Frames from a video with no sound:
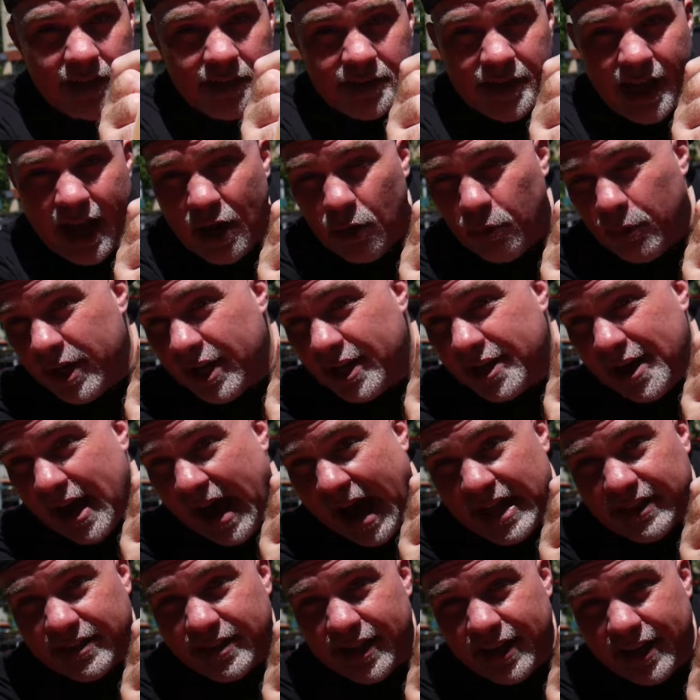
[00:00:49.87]
Now we
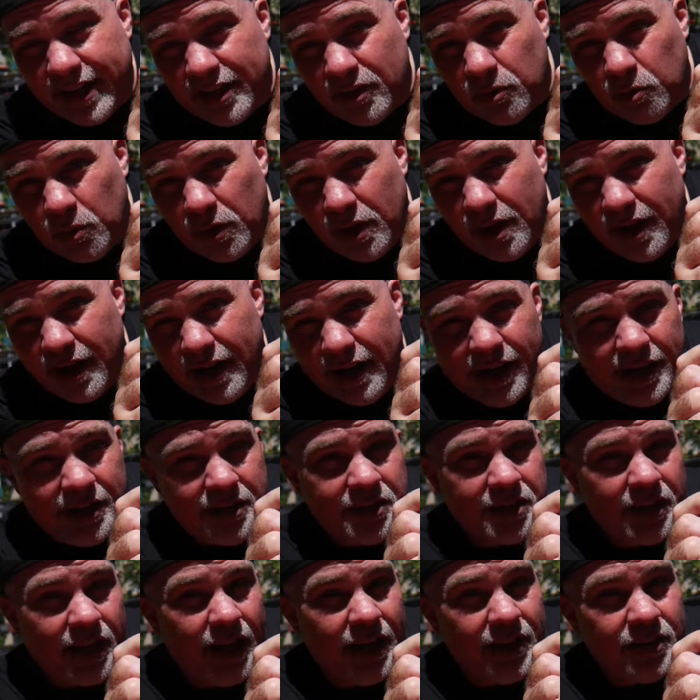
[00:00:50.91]
got that it
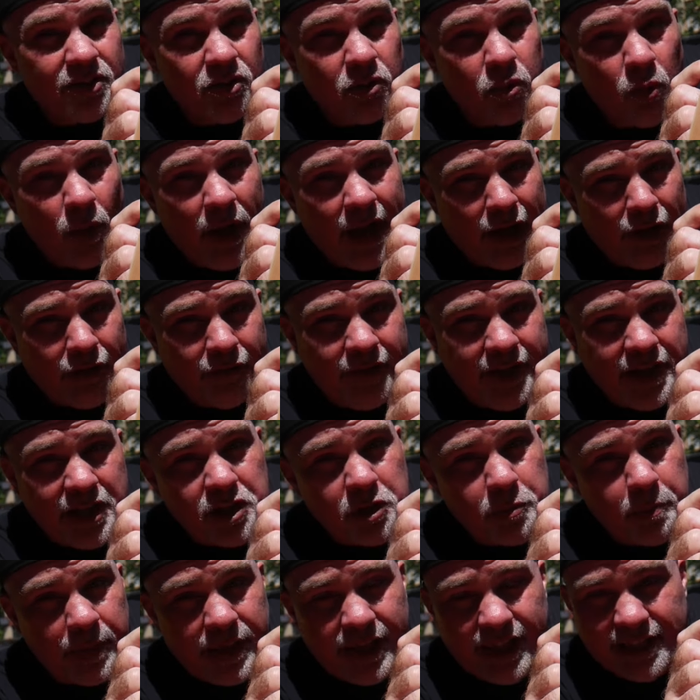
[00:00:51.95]
was a
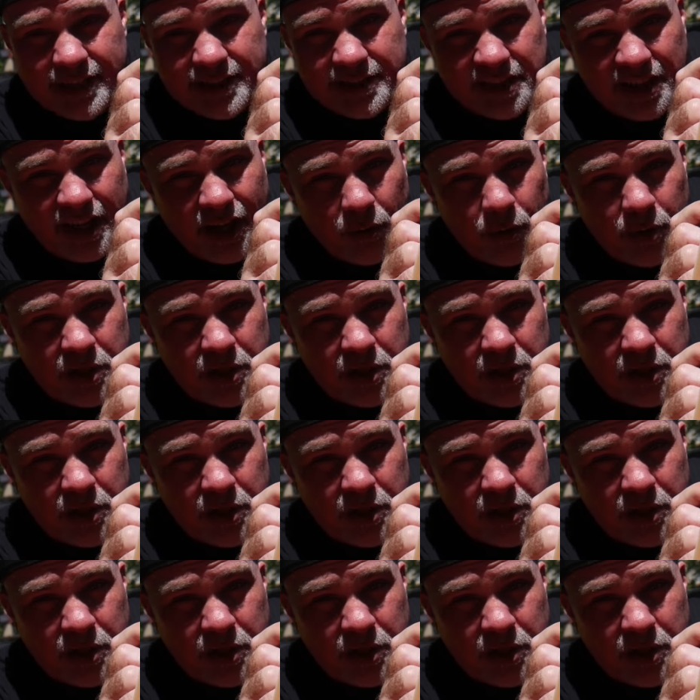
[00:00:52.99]
12-inch pizza,